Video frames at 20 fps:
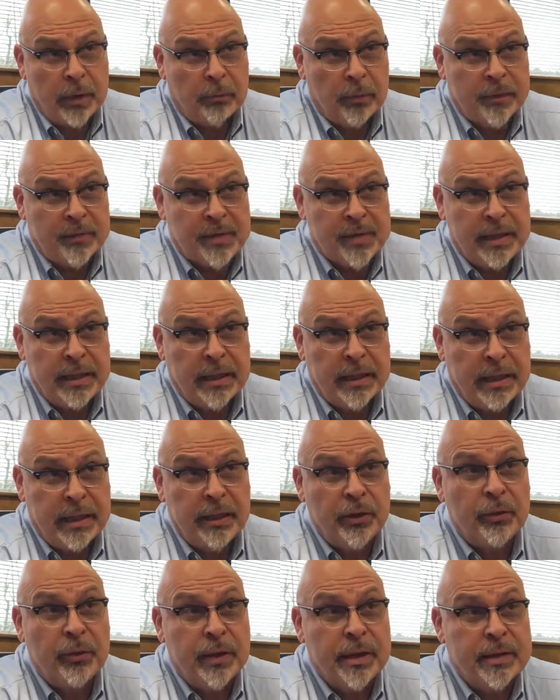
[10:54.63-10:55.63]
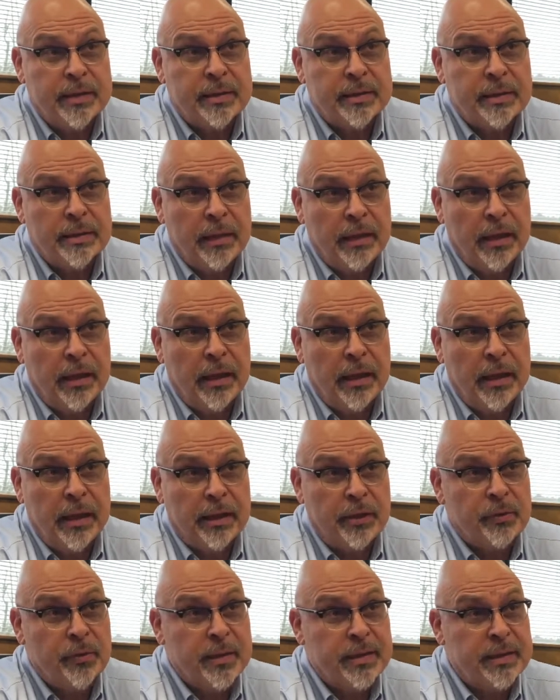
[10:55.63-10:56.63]
We've seen an increase
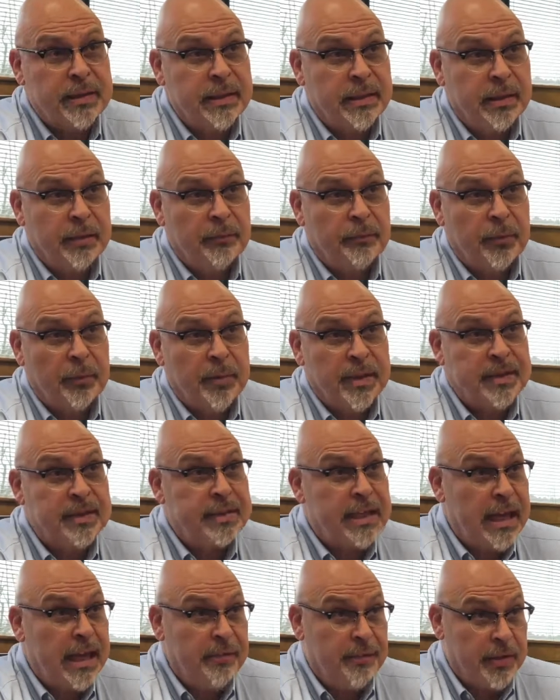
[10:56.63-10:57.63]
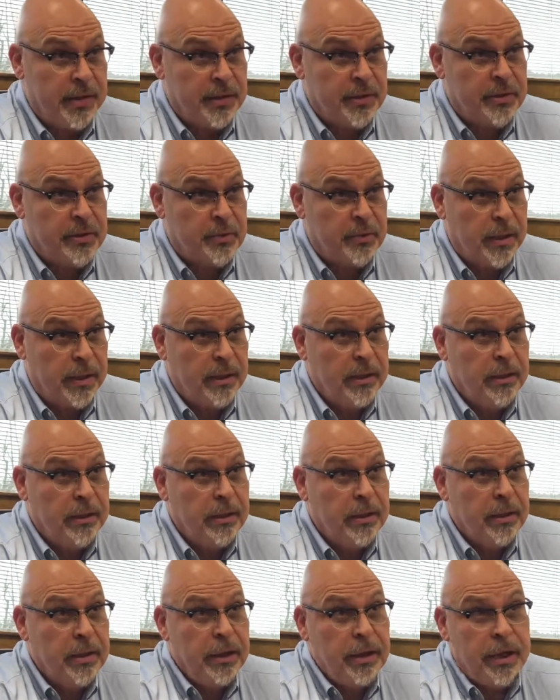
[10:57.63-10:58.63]
interest from the stave industry
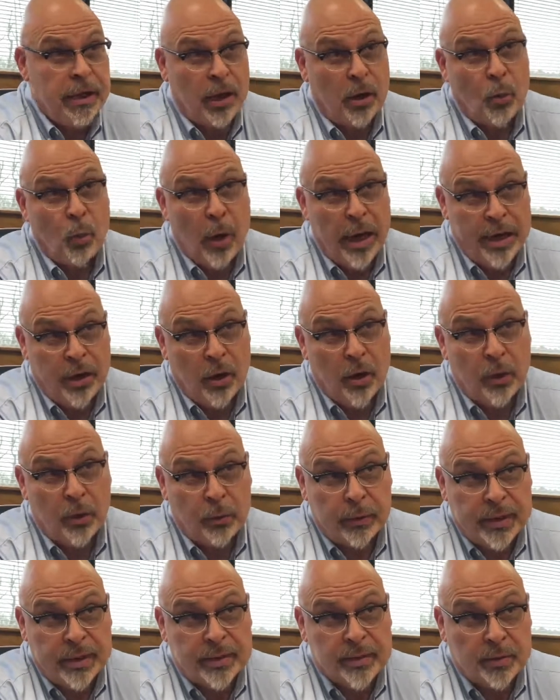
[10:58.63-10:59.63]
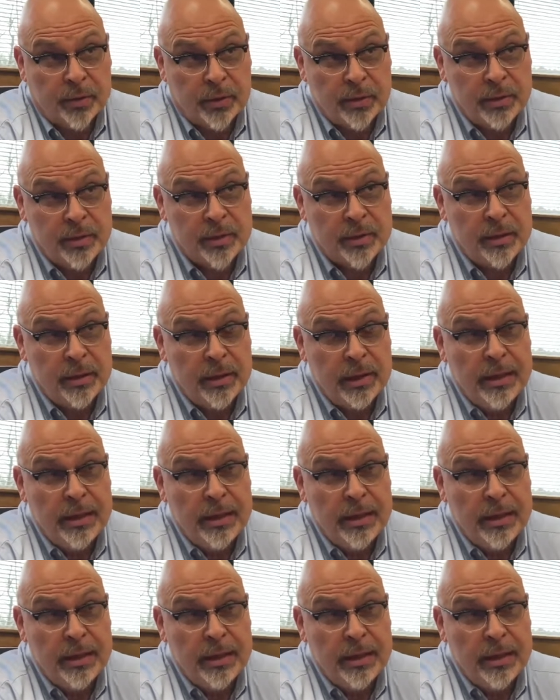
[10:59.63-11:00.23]
in our white oak resource.